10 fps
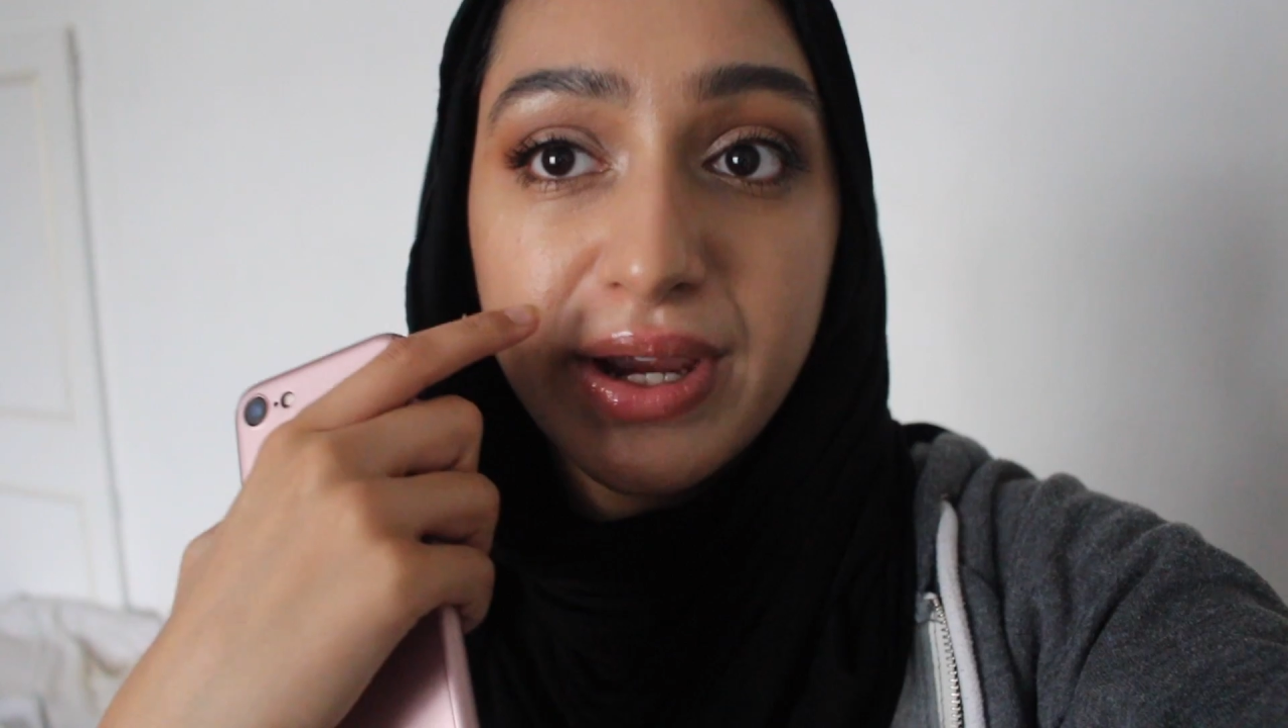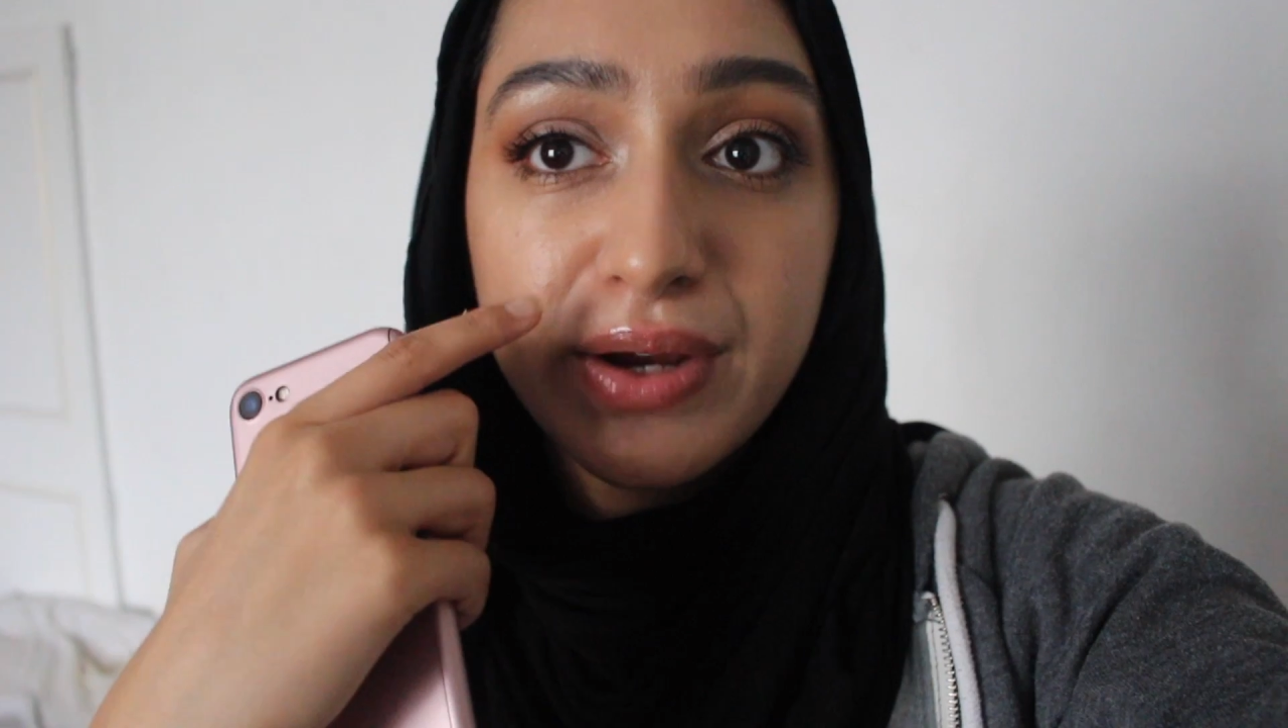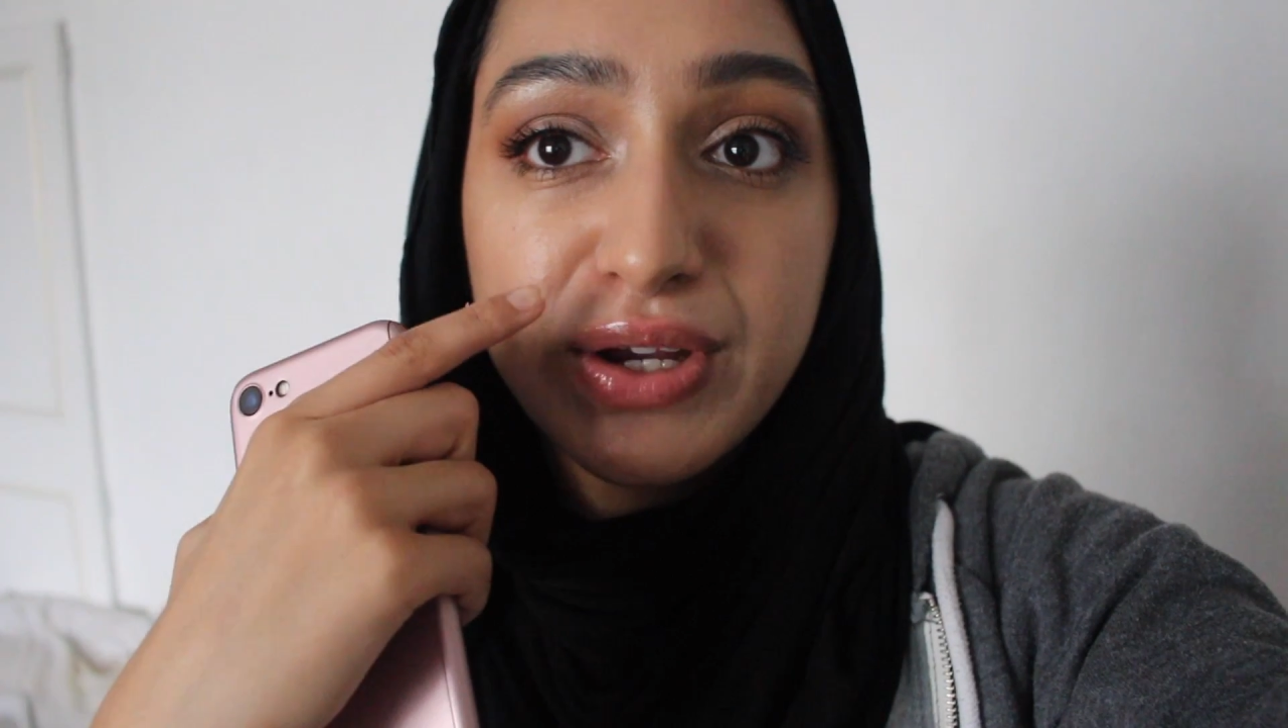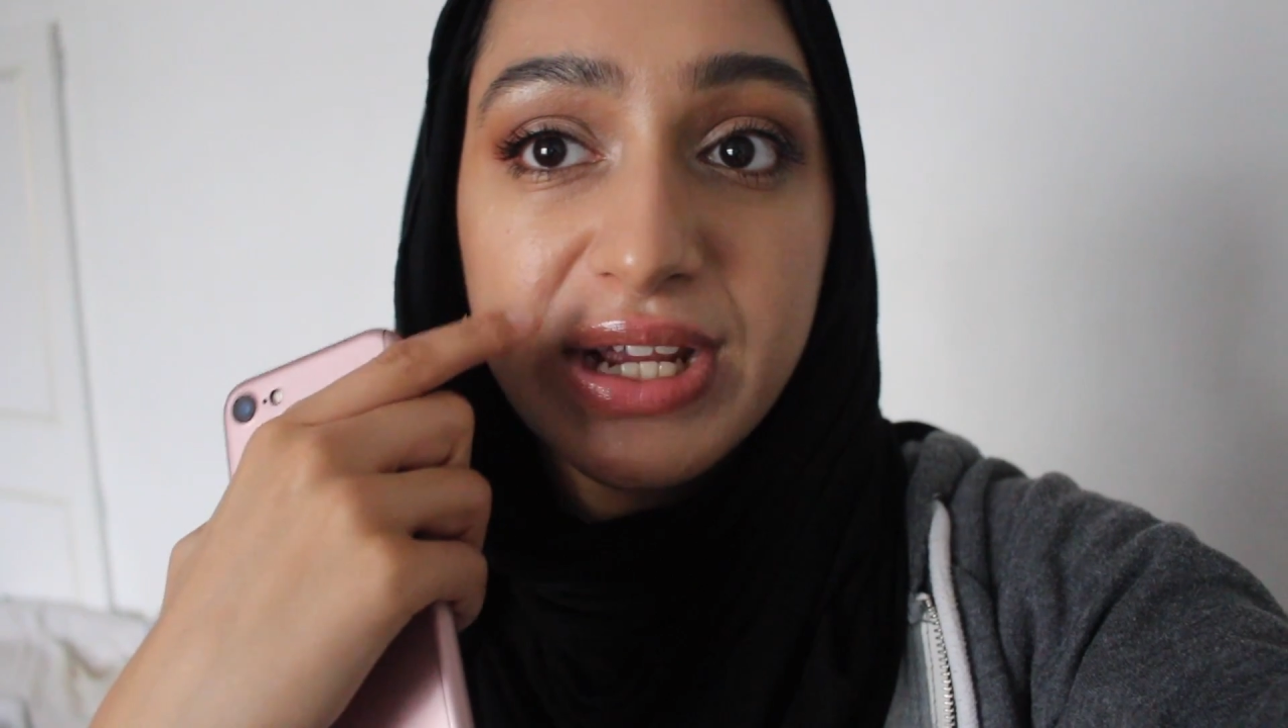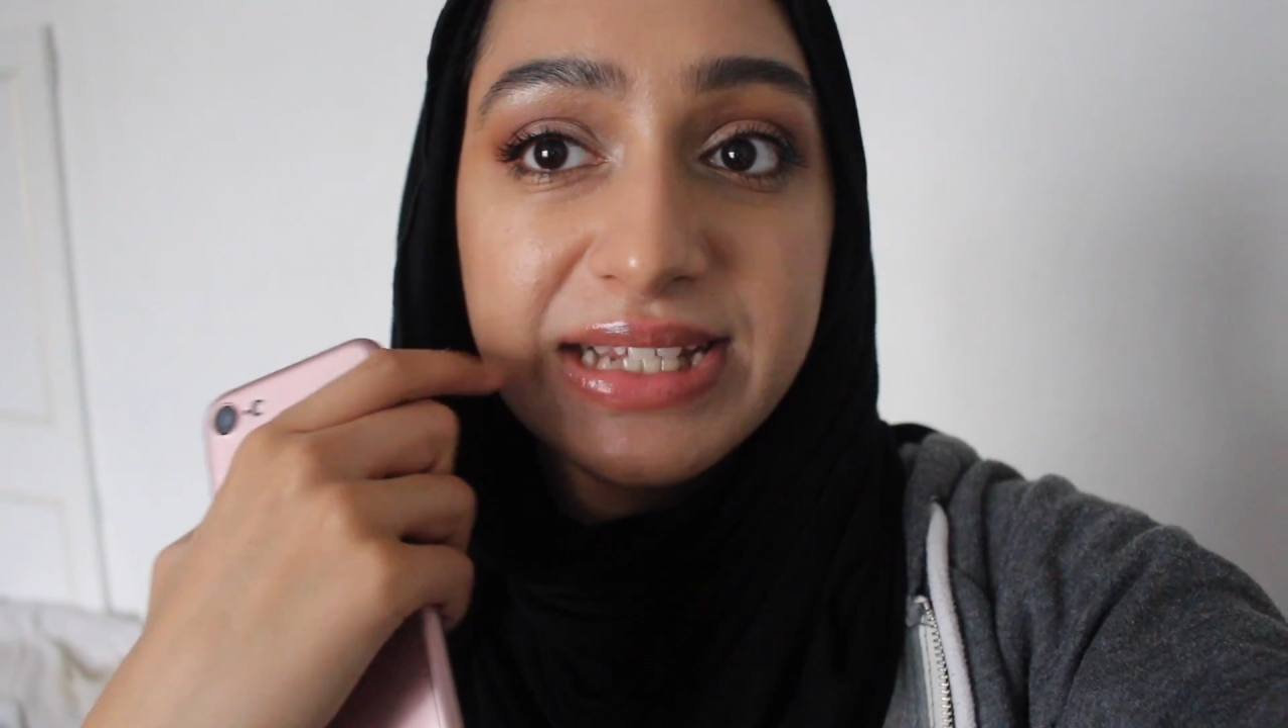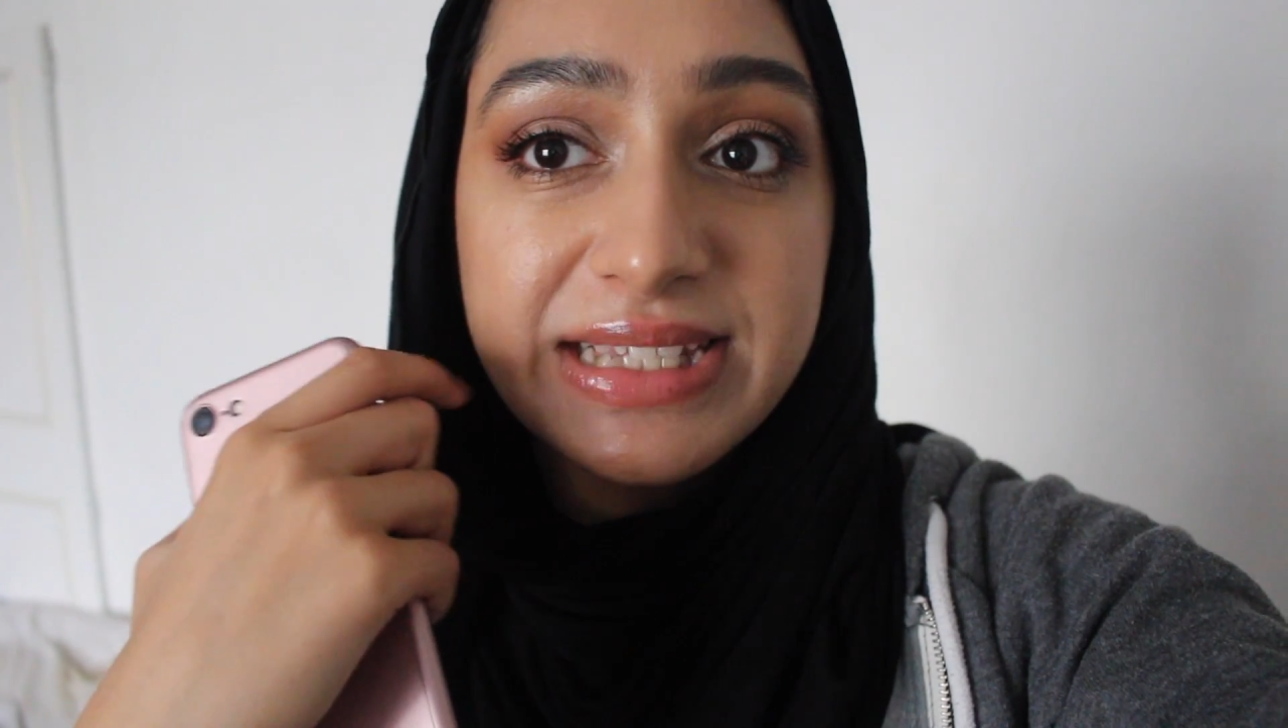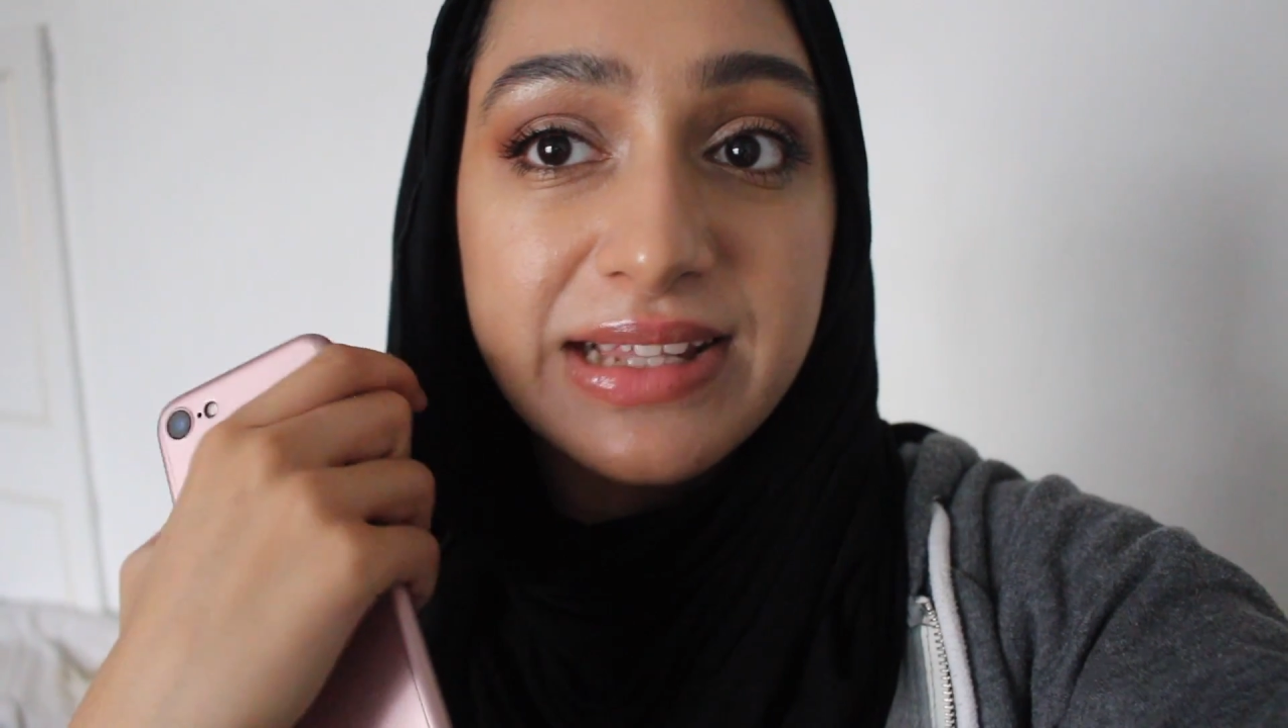area it's